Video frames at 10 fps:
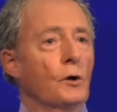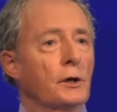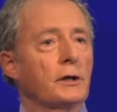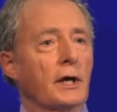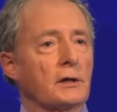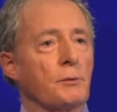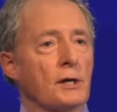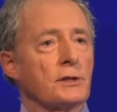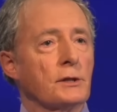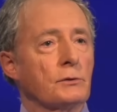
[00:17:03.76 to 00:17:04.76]
to get the
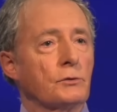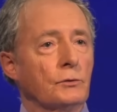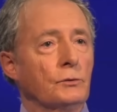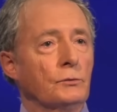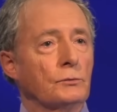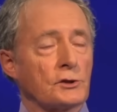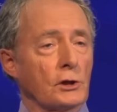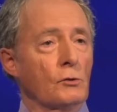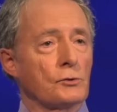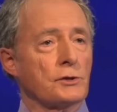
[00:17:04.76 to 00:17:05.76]
president to
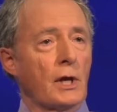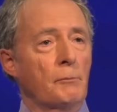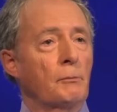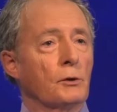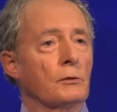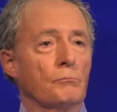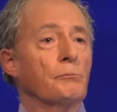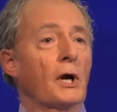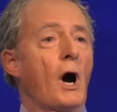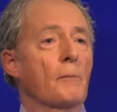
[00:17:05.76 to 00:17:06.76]
disclose. And I remember
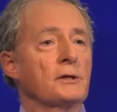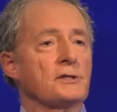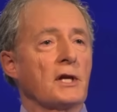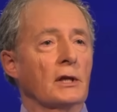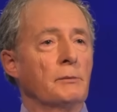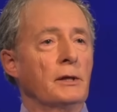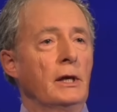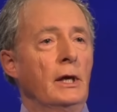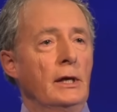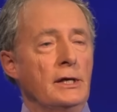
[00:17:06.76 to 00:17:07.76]
Bud Hopkins telling me,
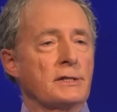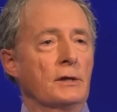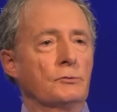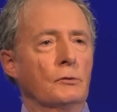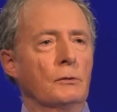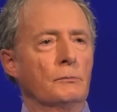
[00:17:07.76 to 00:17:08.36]
he said to him,